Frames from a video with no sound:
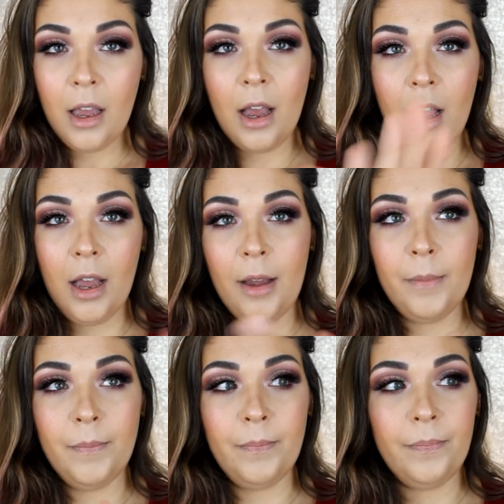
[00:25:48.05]

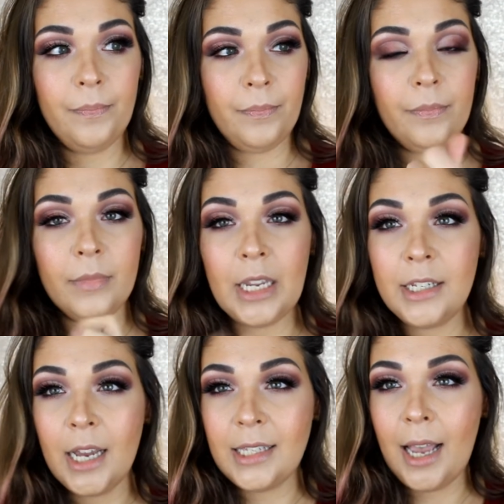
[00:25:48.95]
Um,
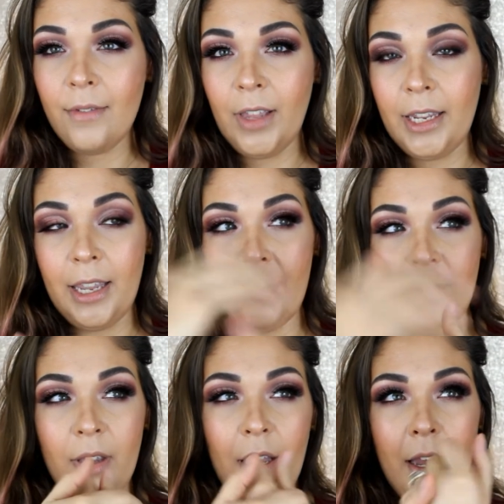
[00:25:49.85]
it does have like a
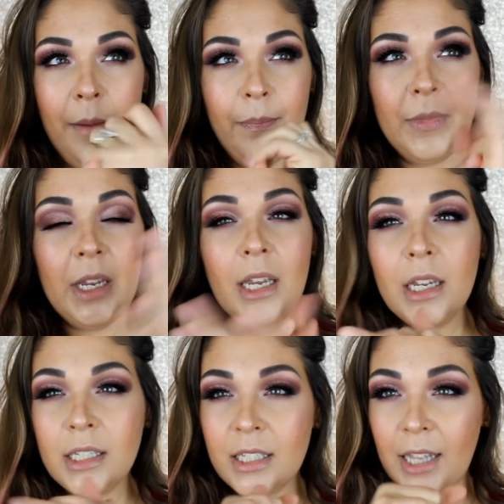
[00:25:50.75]
um,
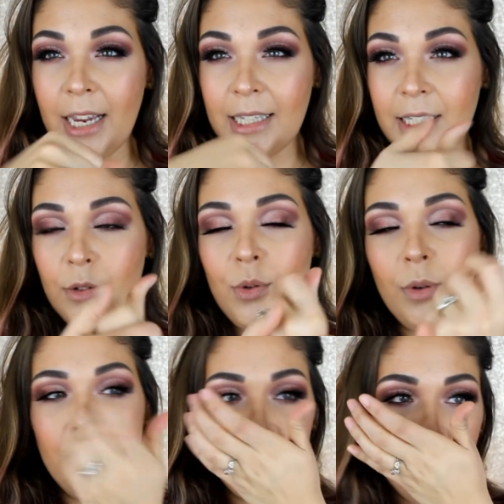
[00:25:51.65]
slight, ooh,